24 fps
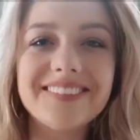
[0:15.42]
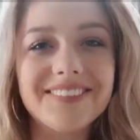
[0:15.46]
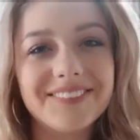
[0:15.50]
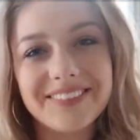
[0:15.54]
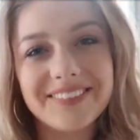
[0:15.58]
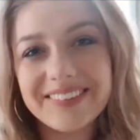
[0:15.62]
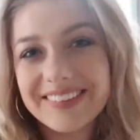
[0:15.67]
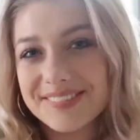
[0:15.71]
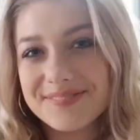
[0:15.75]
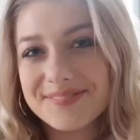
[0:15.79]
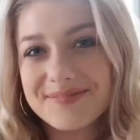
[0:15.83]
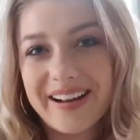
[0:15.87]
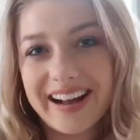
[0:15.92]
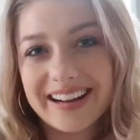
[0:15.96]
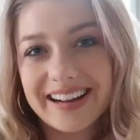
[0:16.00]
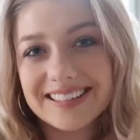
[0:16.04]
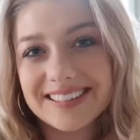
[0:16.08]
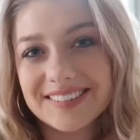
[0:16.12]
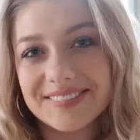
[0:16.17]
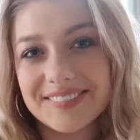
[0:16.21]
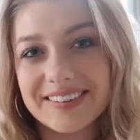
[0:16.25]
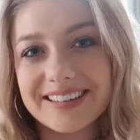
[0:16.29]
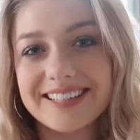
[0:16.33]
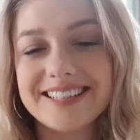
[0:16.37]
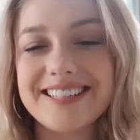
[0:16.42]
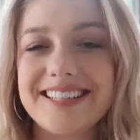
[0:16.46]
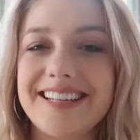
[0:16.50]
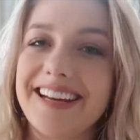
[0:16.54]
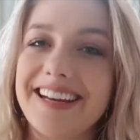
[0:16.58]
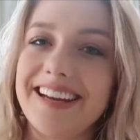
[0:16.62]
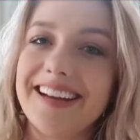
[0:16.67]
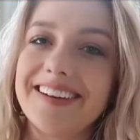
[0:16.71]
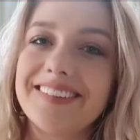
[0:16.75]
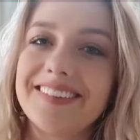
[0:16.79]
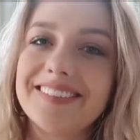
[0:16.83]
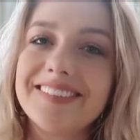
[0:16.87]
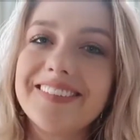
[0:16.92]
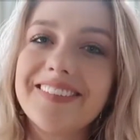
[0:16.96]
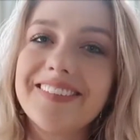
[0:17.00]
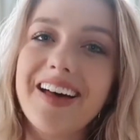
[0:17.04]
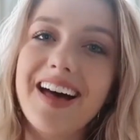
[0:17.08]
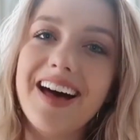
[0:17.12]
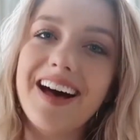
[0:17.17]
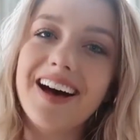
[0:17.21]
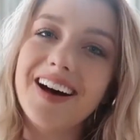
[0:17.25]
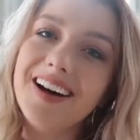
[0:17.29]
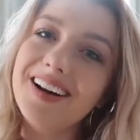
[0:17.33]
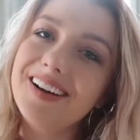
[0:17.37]
welcome back to my channel.
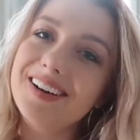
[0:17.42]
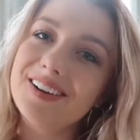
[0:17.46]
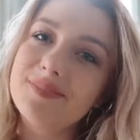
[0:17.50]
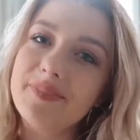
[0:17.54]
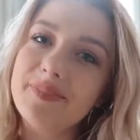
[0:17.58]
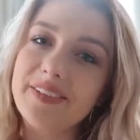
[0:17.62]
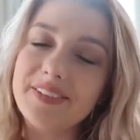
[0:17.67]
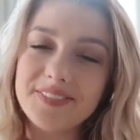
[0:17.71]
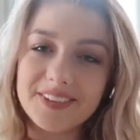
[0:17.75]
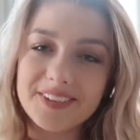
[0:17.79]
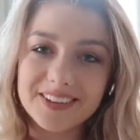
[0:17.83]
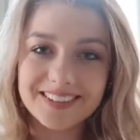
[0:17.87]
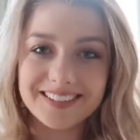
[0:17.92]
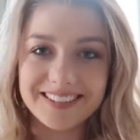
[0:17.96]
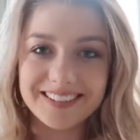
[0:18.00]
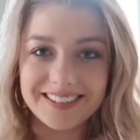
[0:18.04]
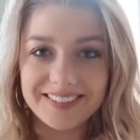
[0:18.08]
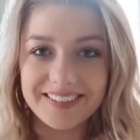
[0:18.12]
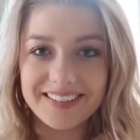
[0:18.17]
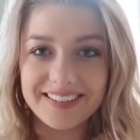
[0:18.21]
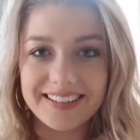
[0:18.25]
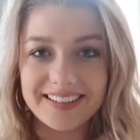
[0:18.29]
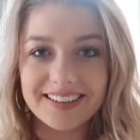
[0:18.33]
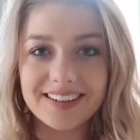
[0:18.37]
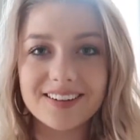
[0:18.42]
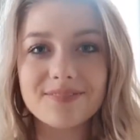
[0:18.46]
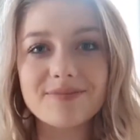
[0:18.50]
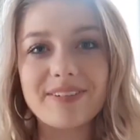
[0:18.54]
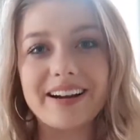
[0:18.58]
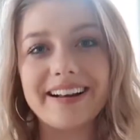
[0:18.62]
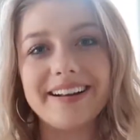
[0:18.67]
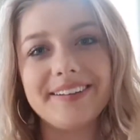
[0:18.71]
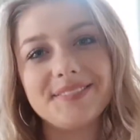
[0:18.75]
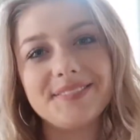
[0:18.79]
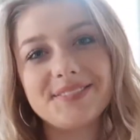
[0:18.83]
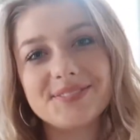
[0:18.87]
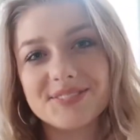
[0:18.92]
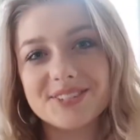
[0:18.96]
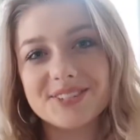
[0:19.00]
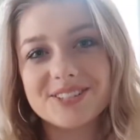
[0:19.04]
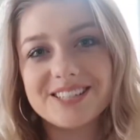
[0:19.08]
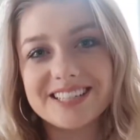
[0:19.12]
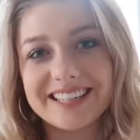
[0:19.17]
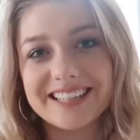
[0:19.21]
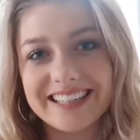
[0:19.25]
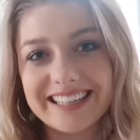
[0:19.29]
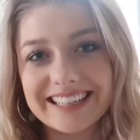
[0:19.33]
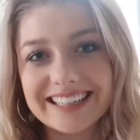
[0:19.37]
If you're new here, my name is
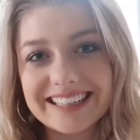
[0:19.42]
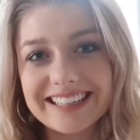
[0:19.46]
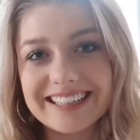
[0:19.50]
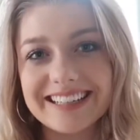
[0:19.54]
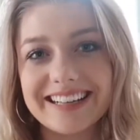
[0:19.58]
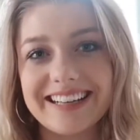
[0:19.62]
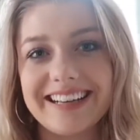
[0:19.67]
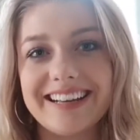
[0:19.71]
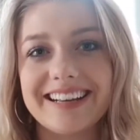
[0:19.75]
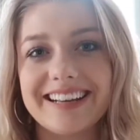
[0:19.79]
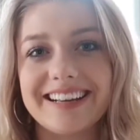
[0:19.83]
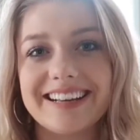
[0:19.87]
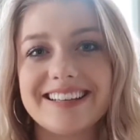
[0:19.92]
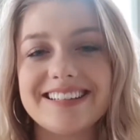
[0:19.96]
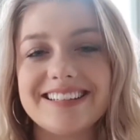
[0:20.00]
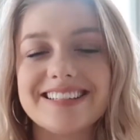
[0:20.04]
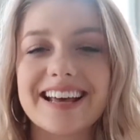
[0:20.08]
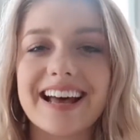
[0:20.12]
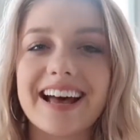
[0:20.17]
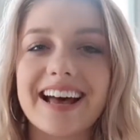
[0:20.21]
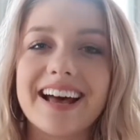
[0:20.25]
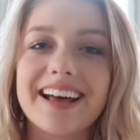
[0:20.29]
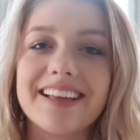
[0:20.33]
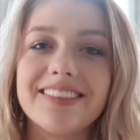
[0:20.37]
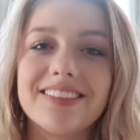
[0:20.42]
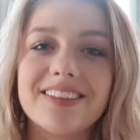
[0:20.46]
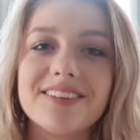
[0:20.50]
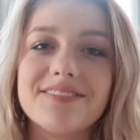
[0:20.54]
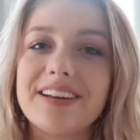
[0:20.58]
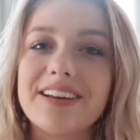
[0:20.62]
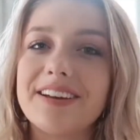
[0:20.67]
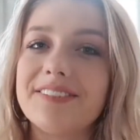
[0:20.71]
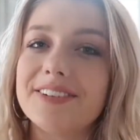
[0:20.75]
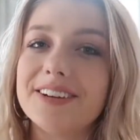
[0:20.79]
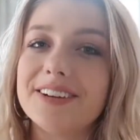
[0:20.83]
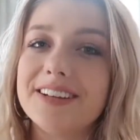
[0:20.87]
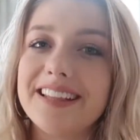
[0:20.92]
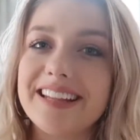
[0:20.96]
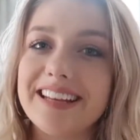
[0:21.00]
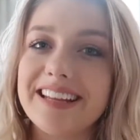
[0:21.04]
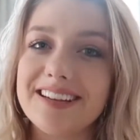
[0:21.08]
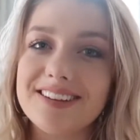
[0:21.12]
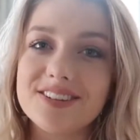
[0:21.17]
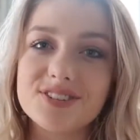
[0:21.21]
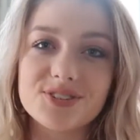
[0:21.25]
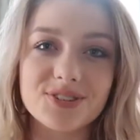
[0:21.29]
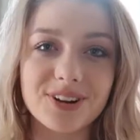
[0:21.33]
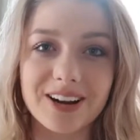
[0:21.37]
Virginia and I love
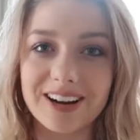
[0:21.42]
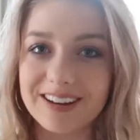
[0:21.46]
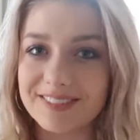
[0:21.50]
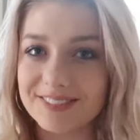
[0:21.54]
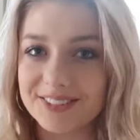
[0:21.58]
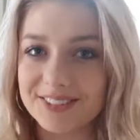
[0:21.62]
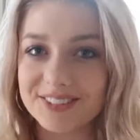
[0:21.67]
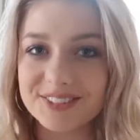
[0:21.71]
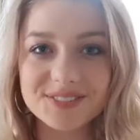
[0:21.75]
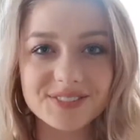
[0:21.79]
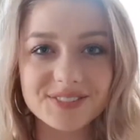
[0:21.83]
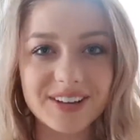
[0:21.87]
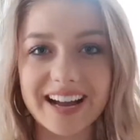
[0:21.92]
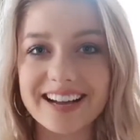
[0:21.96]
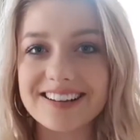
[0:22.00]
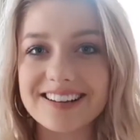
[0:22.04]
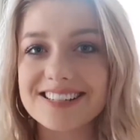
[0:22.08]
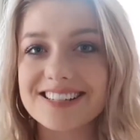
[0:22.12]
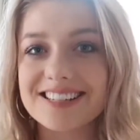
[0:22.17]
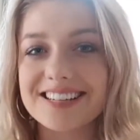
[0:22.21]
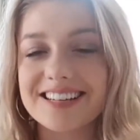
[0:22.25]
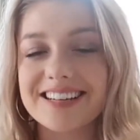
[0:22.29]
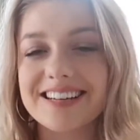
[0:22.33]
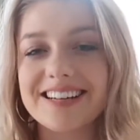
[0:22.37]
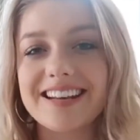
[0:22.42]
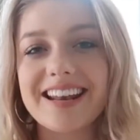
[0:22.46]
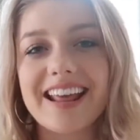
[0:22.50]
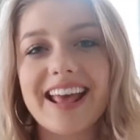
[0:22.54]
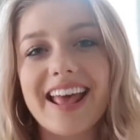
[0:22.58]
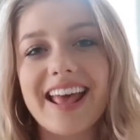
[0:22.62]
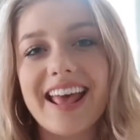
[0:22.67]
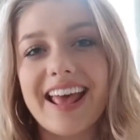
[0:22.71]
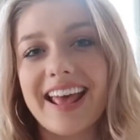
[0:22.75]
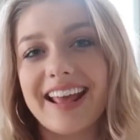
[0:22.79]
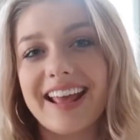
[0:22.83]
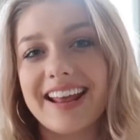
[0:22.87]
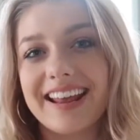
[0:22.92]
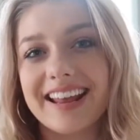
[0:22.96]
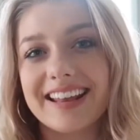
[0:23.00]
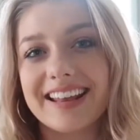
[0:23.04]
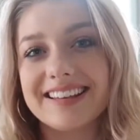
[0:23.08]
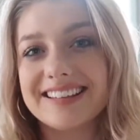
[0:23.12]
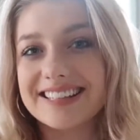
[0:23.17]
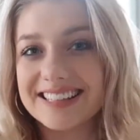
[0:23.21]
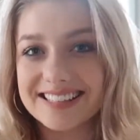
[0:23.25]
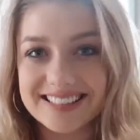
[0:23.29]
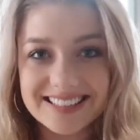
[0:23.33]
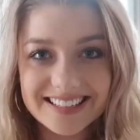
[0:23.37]
everything travel, fashion,
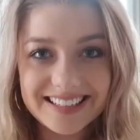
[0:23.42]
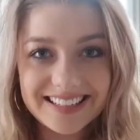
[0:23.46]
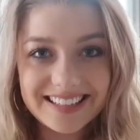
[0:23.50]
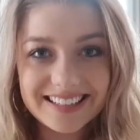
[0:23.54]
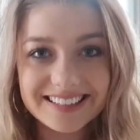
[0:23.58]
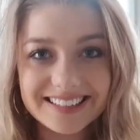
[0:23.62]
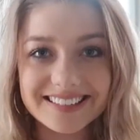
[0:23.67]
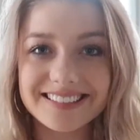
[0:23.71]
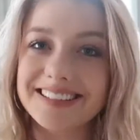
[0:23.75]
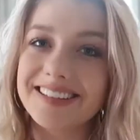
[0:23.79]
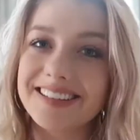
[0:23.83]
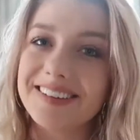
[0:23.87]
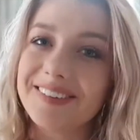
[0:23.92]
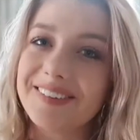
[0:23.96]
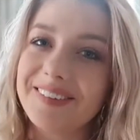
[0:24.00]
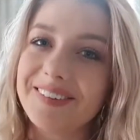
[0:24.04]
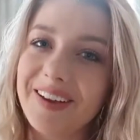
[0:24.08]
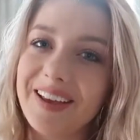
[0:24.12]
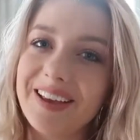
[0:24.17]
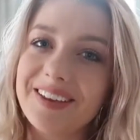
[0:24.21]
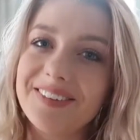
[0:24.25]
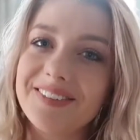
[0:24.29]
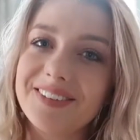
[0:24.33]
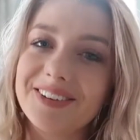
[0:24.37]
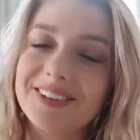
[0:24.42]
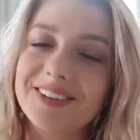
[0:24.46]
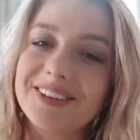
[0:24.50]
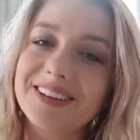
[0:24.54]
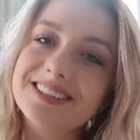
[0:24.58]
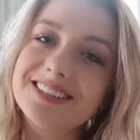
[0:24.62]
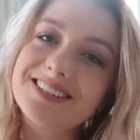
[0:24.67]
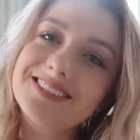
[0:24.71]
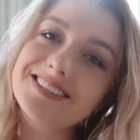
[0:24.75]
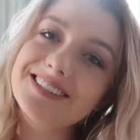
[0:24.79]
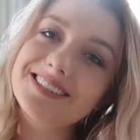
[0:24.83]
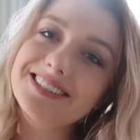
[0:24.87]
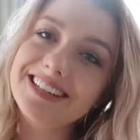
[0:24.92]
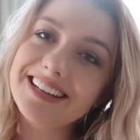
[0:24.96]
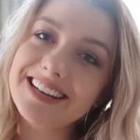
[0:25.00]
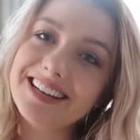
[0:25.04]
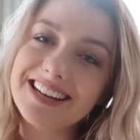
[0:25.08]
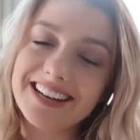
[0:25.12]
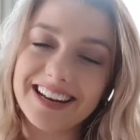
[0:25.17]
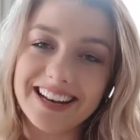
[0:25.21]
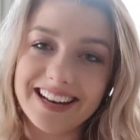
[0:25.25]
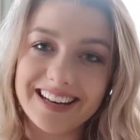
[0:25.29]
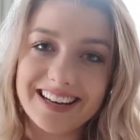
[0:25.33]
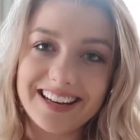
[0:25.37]
and Disney. So if you're interested
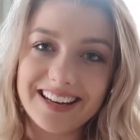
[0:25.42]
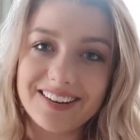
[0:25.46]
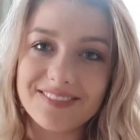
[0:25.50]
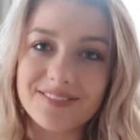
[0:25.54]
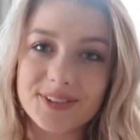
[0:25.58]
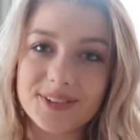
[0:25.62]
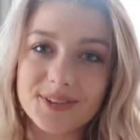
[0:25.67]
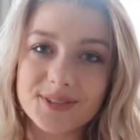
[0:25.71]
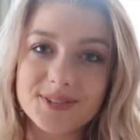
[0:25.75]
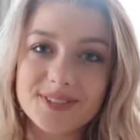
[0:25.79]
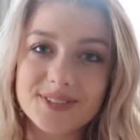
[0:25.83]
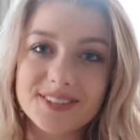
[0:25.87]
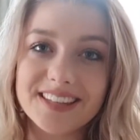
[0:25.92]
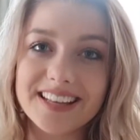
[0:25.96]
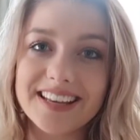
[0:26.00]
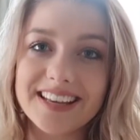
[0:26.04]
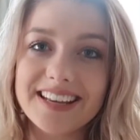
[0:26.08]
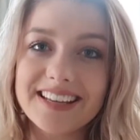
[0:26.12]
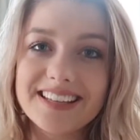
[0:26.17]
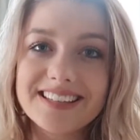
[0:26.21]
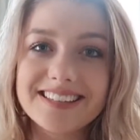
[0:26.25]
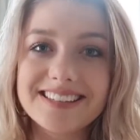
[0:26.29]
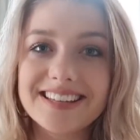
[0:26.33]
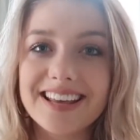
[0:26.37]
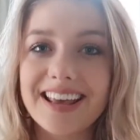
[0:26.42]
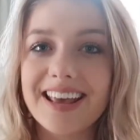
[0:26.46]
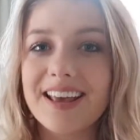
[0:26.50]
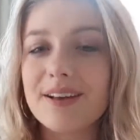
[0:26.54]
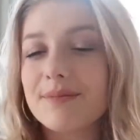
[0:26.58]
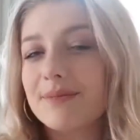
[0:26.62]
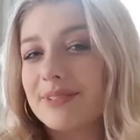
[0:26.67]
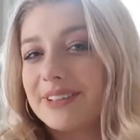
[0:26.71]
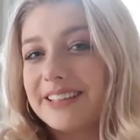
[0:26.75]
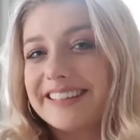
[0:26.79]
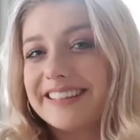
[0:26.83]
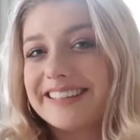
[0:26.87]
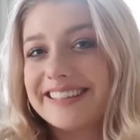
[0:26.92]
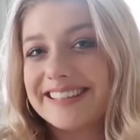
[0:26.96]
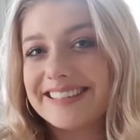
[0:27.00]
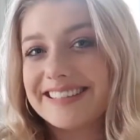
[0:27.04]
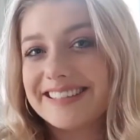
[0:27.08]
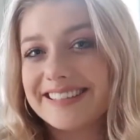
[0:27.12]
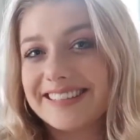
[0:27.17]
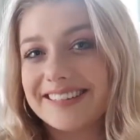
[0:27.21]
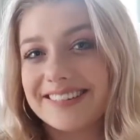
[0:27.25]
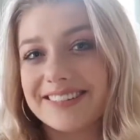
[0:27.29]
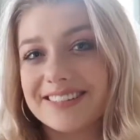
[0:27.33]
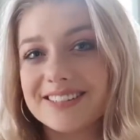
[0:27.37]
in any of those things, please
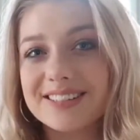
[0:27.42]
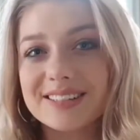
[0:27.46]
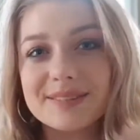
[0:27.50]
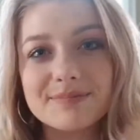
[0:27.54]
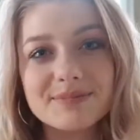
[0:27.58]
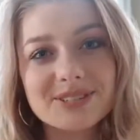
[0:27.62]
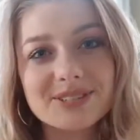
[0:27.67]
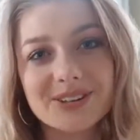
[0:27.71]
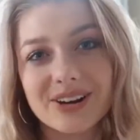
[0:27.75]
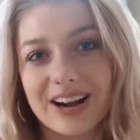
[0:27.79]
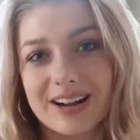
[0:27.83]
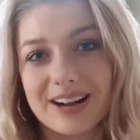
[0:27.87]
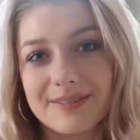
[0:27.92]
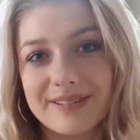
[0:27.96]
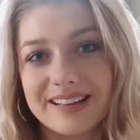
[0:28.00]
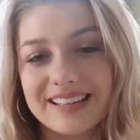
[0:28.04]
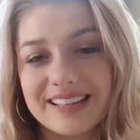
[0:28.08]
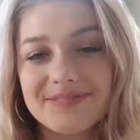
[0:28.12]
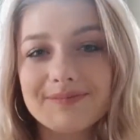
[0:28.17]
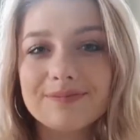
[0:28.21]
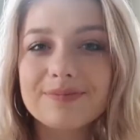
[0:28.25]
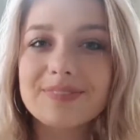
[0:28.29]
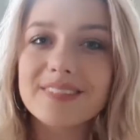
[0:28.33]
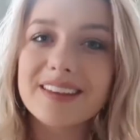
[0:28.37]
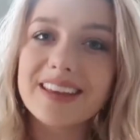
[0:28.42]
consider subscribing.